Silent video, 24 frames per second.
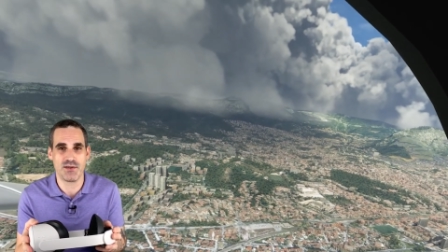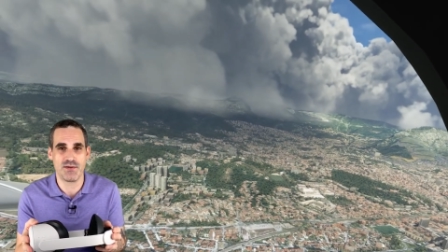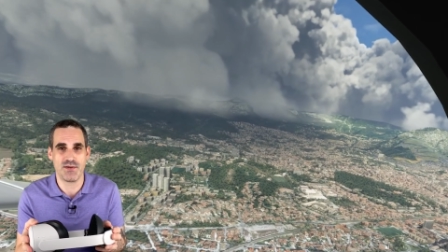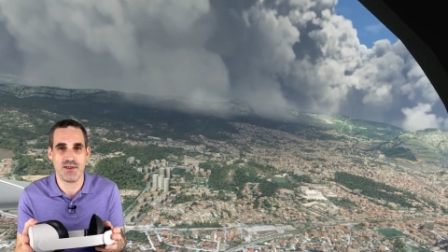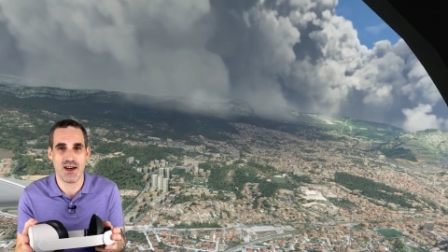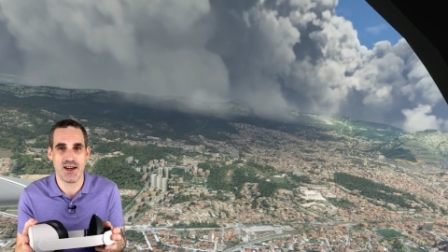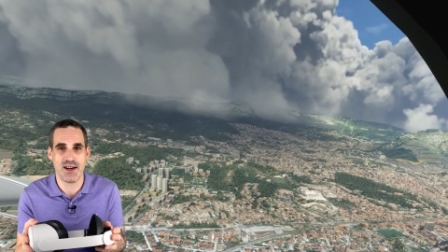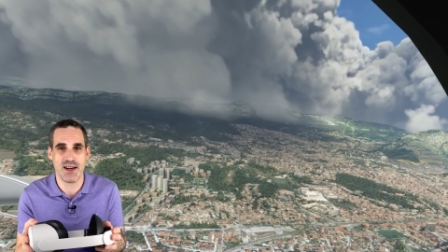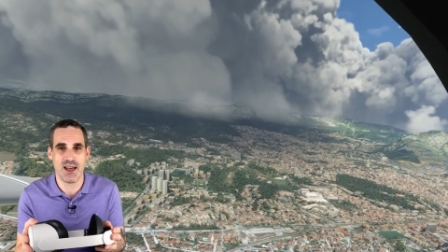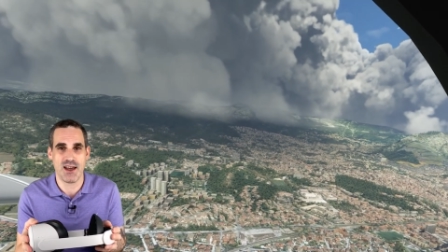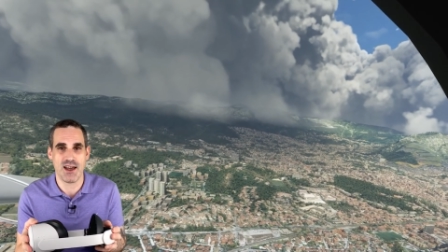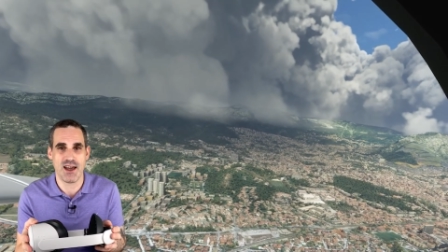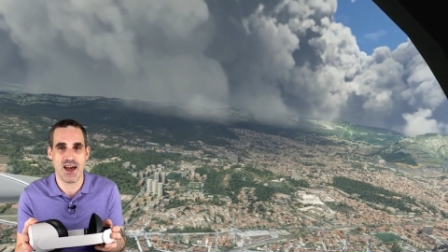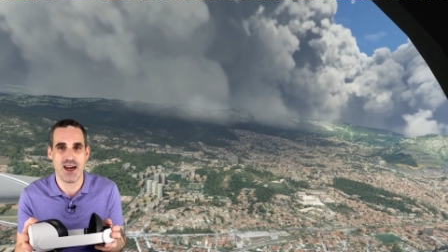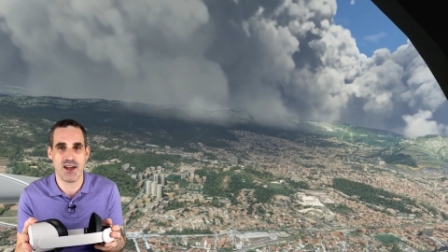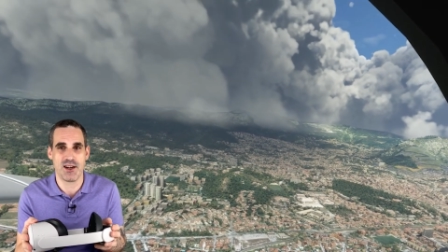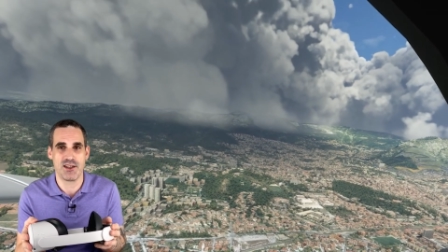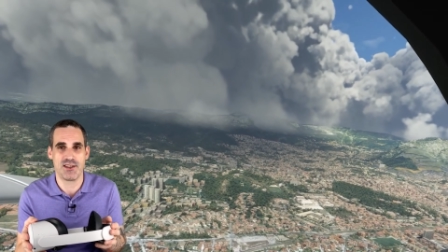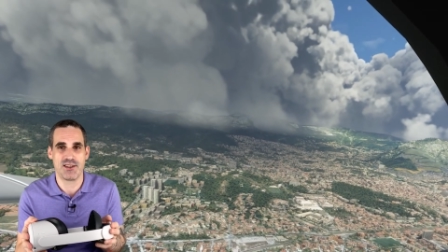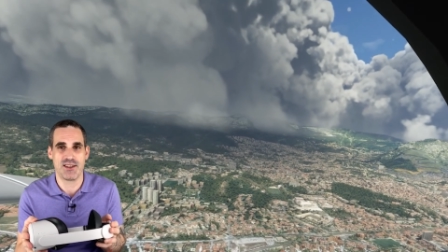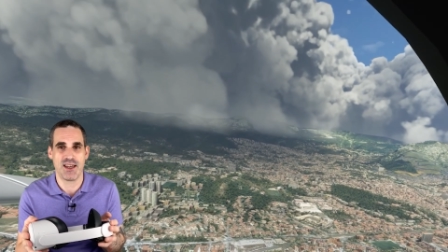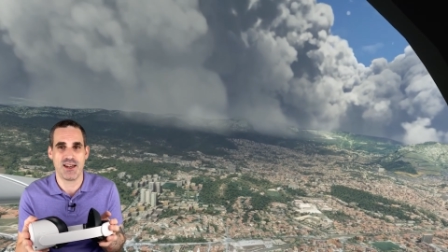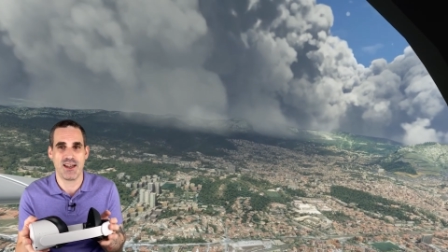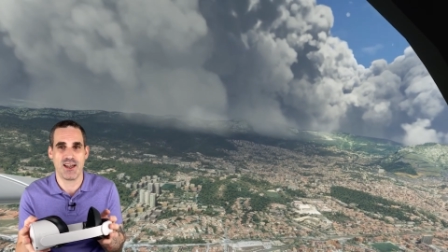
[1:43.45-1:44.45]
find out how to
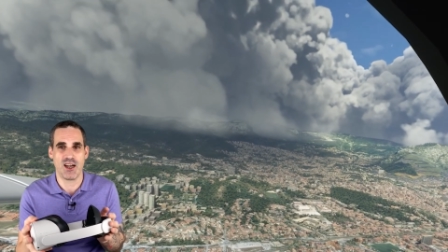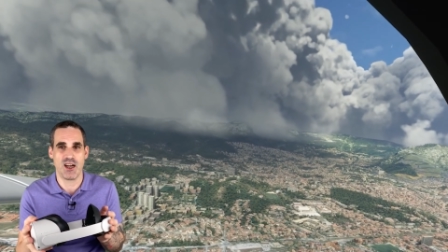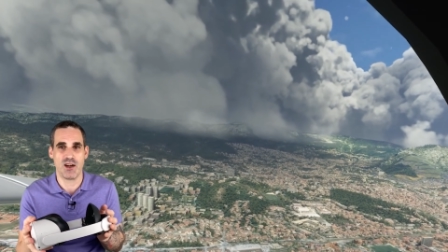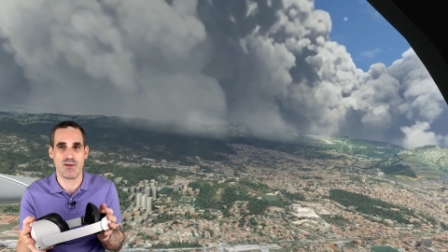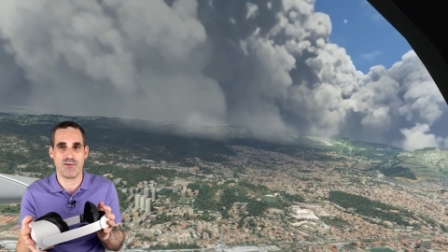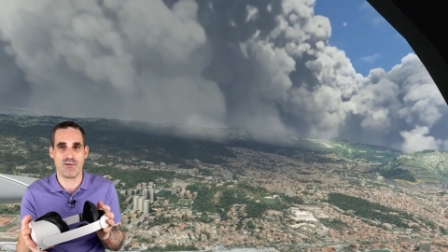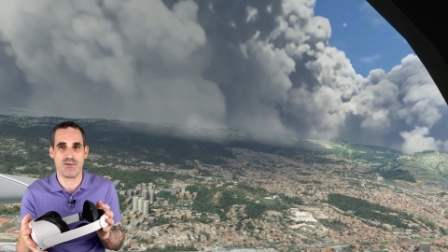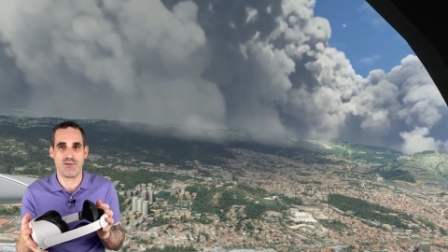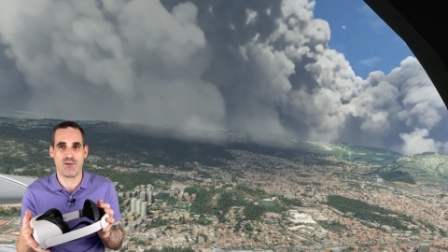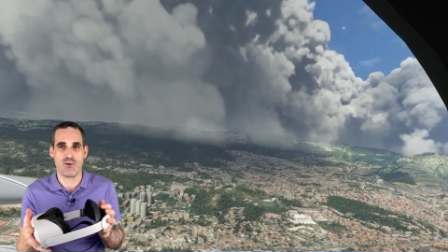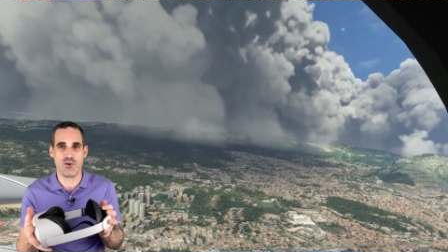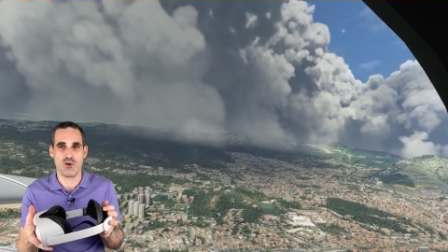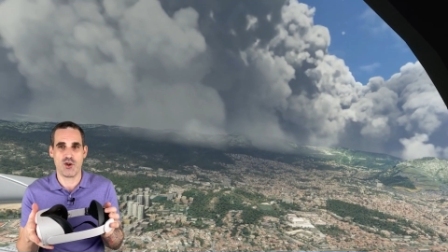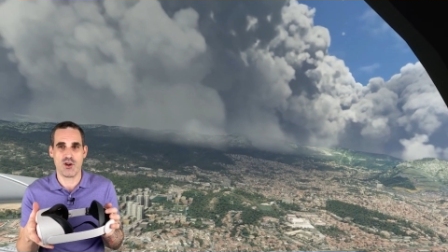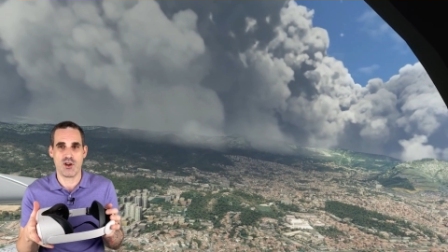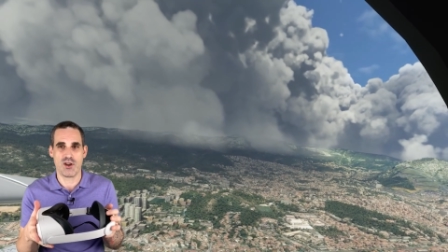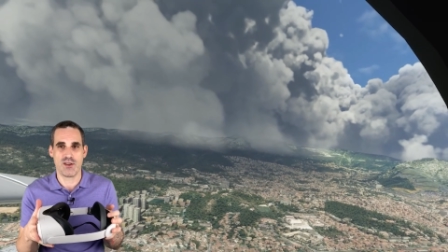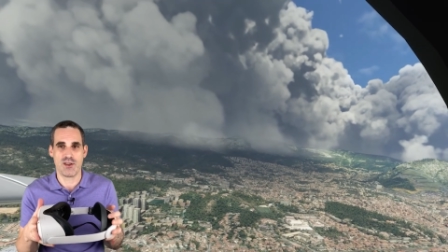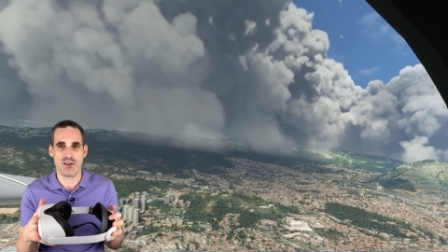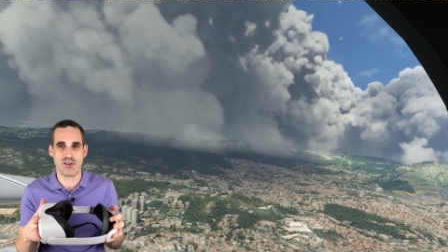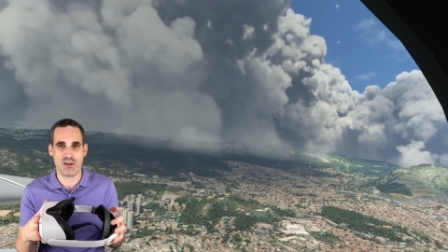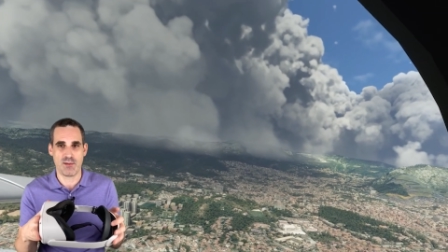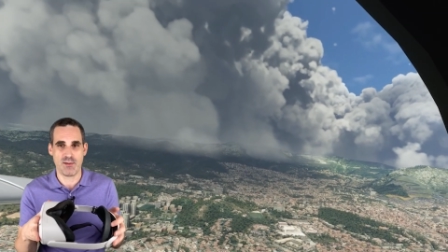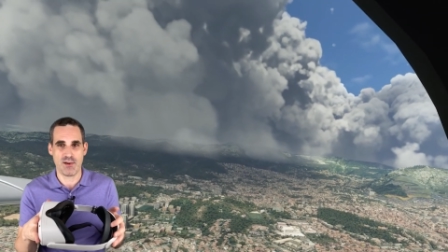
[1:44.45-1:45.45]
set it up for
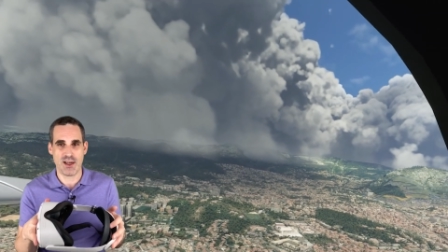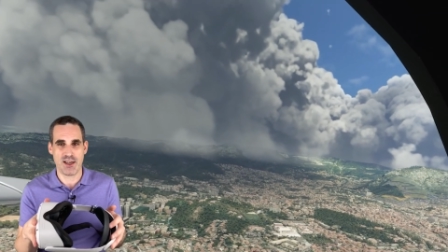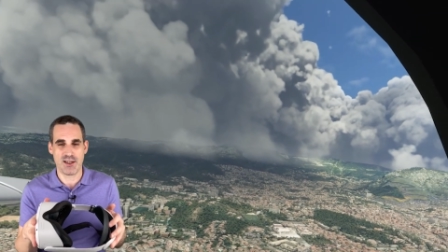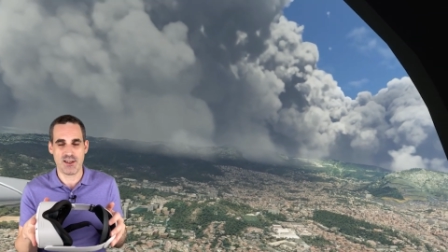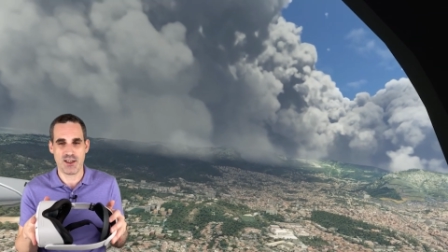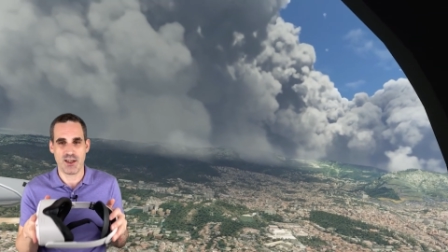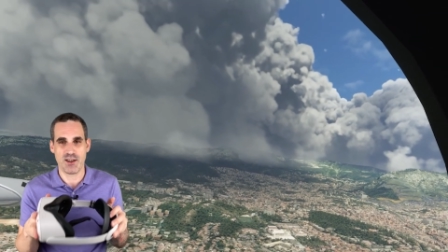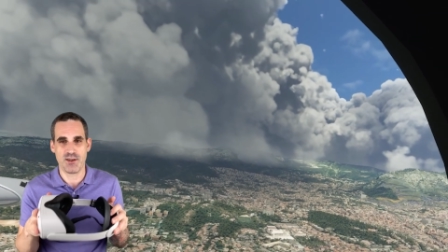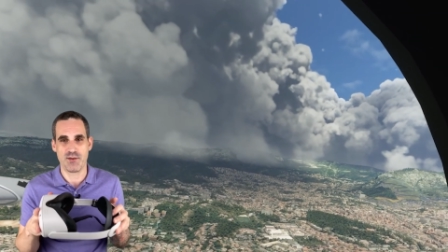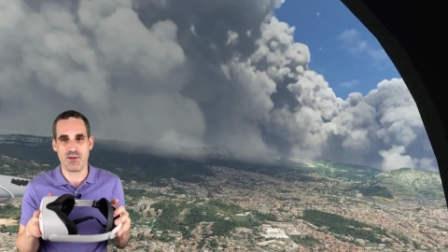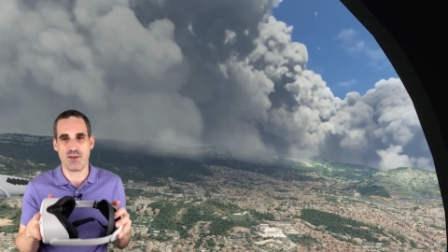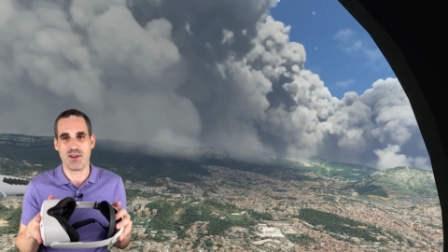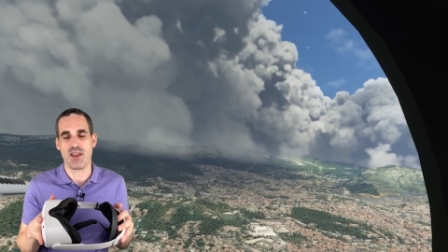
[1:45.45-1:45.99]
the simulator.